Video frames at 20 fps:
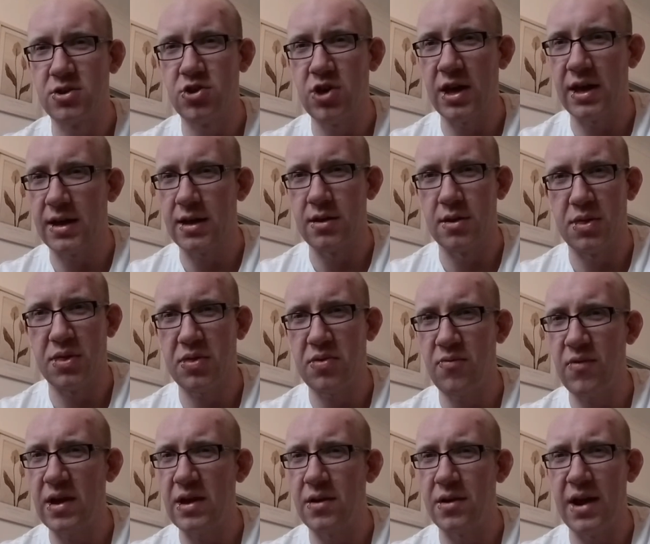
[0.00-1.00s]
jinking
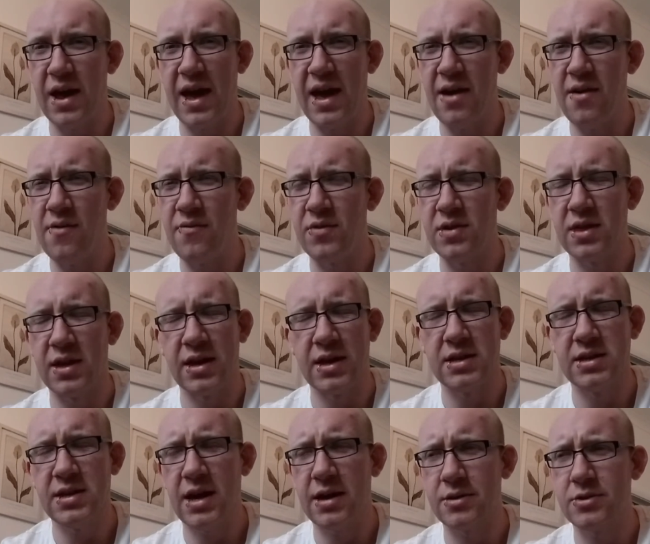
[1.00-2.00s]
3 on everything.
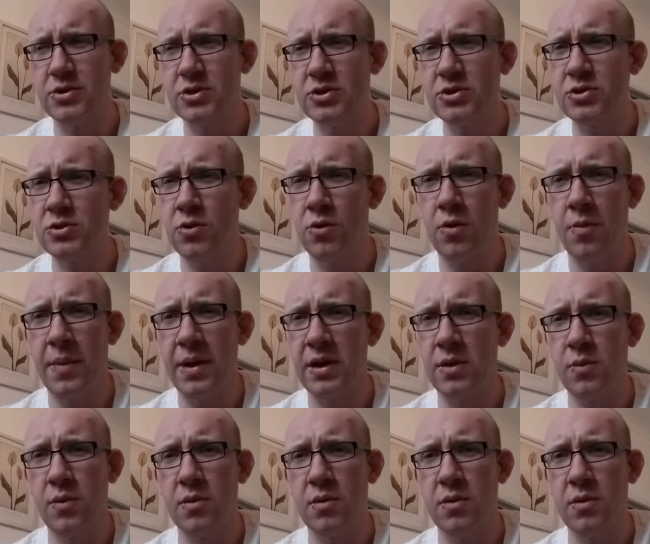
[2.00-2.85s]
He tanked so many